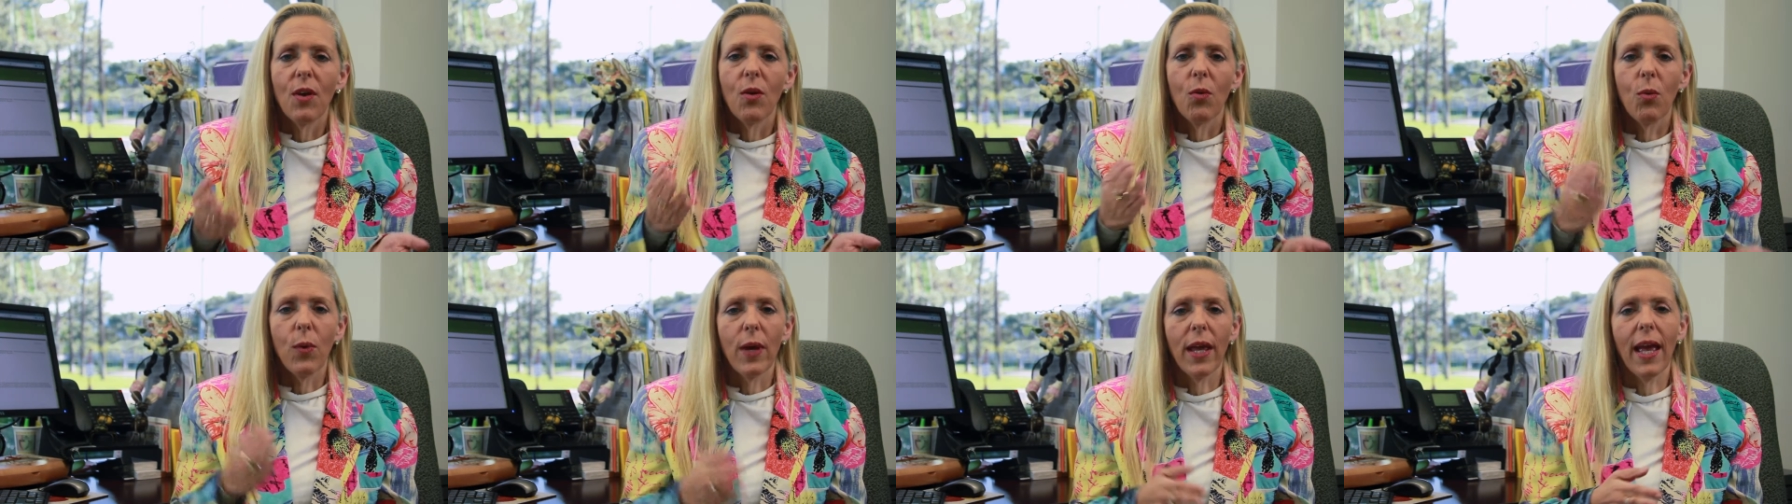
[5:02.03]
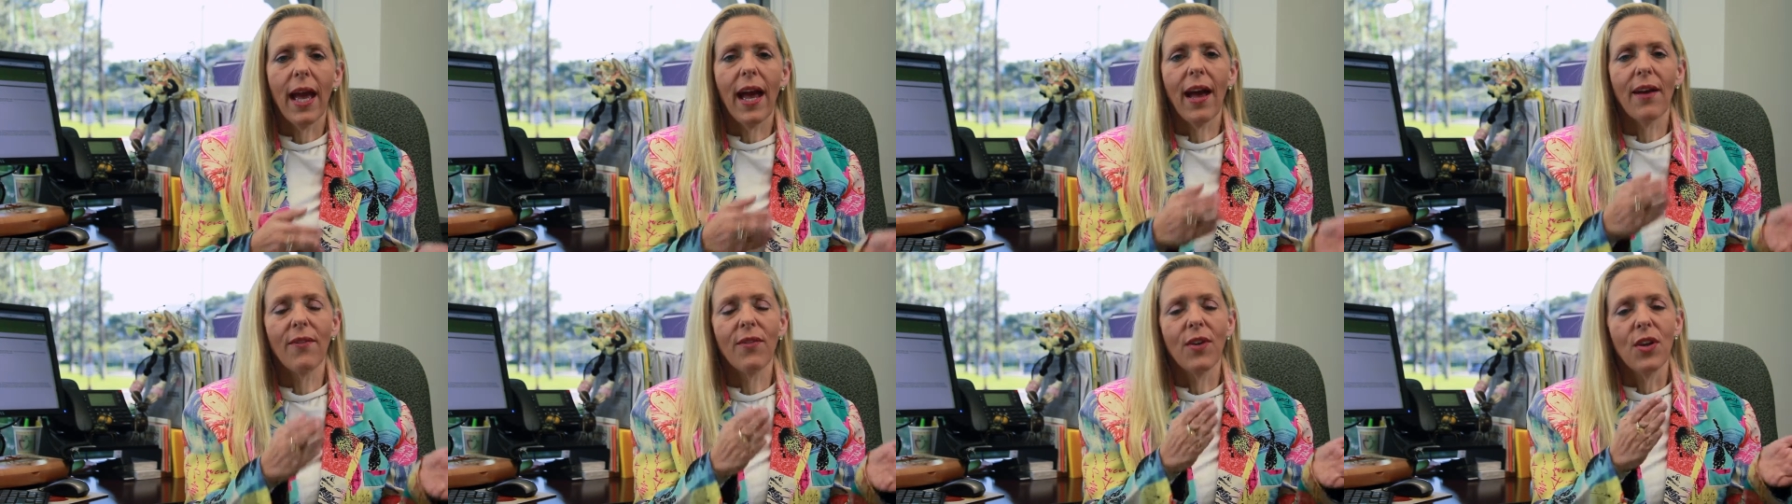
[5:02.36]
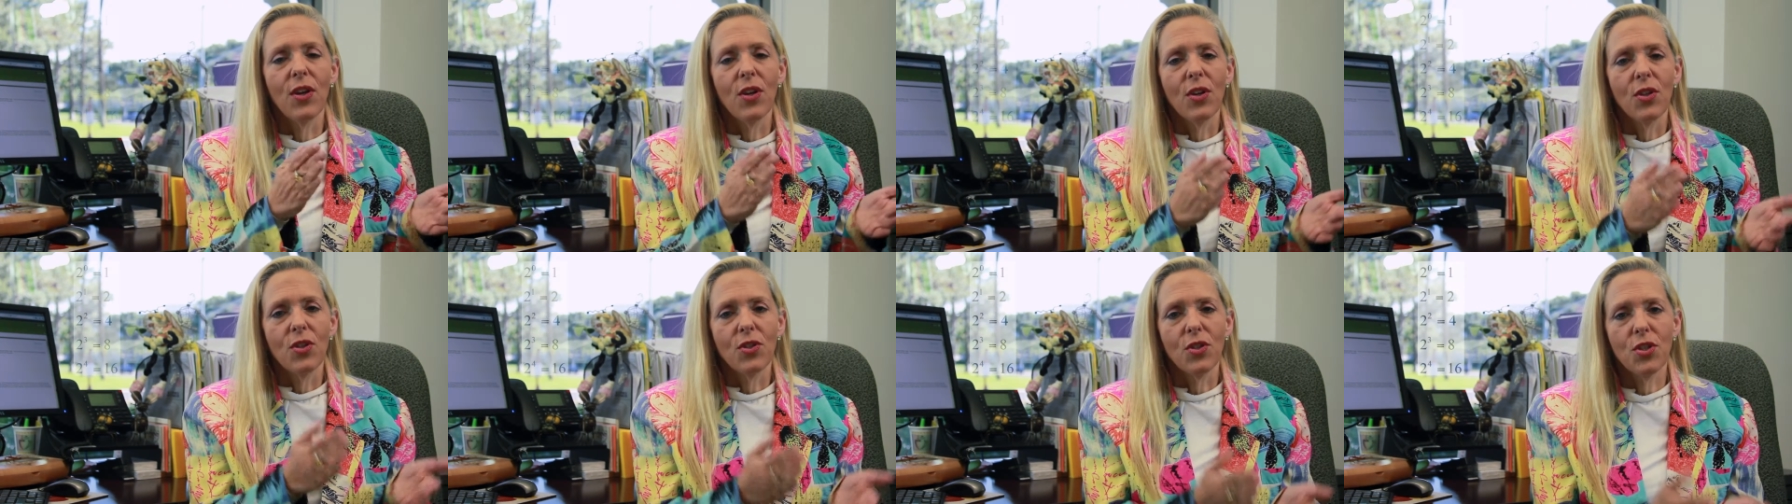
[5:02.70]
we have
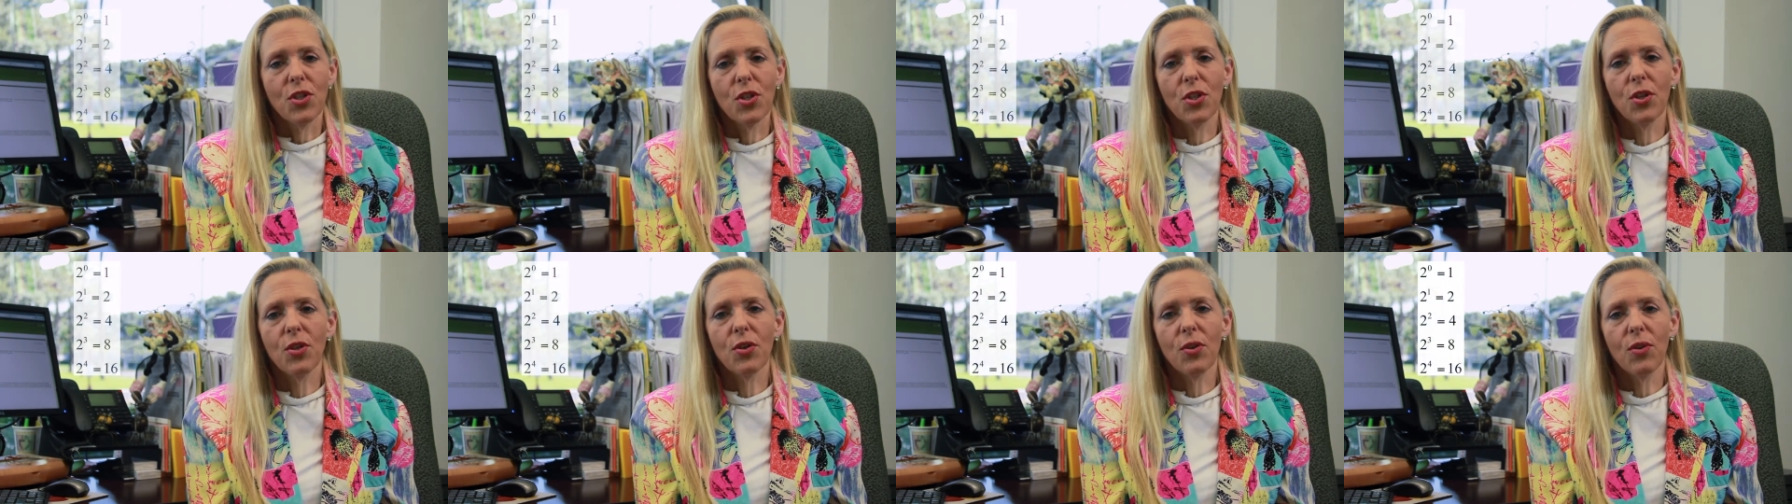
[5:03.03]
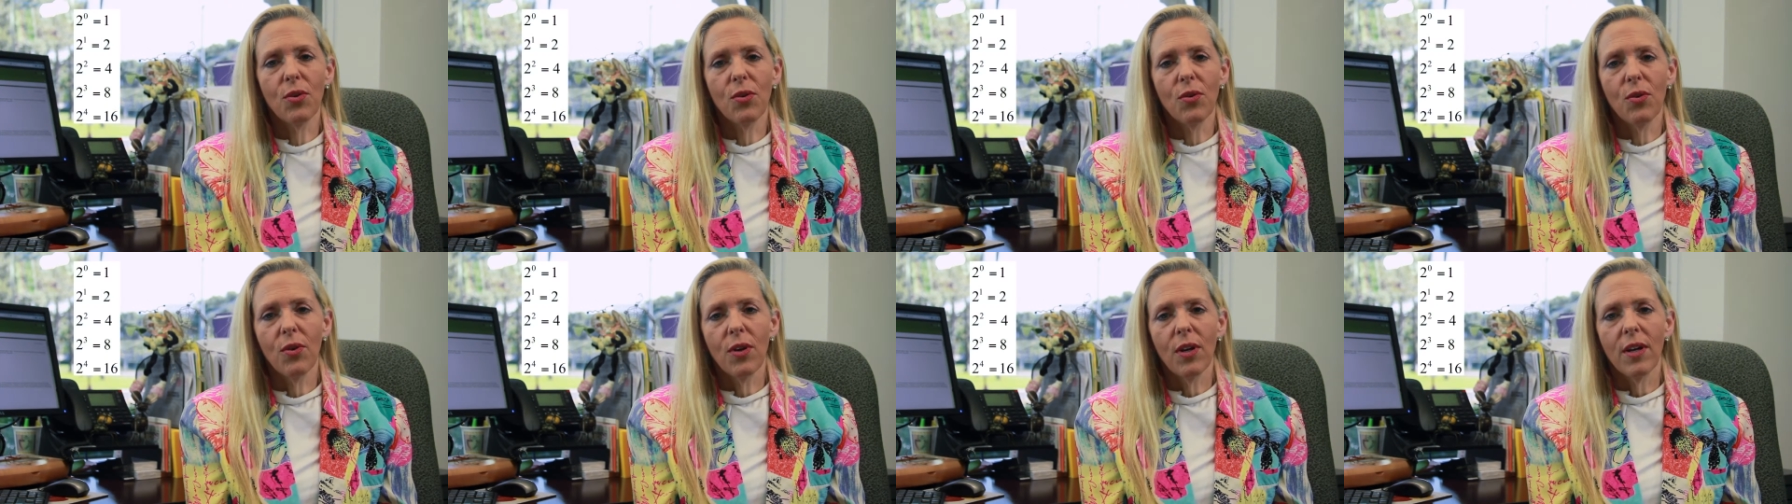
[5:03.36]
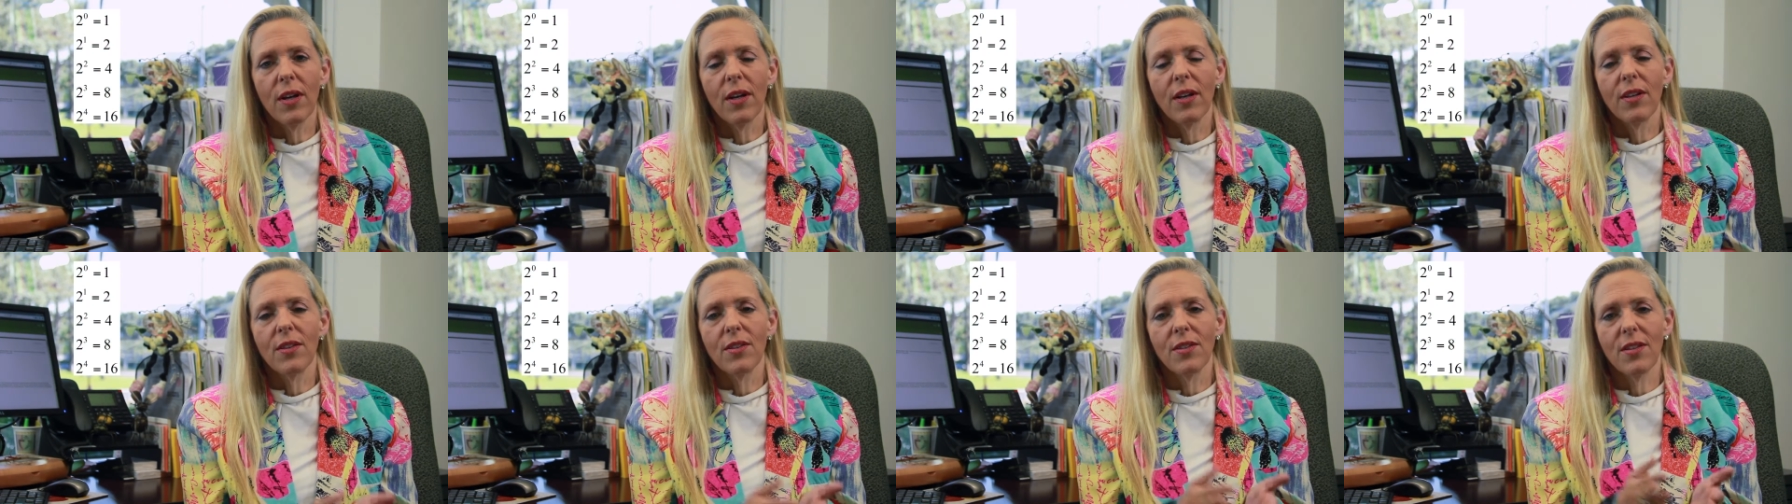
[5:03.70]
2
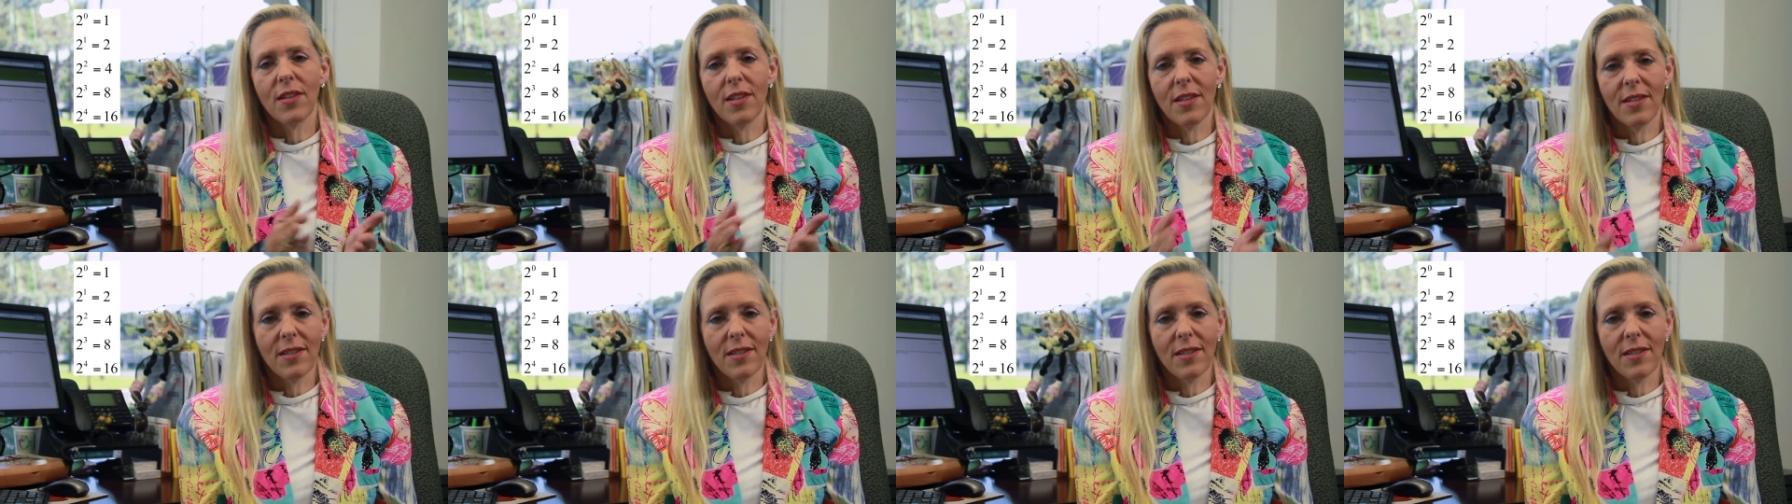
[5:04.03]
to the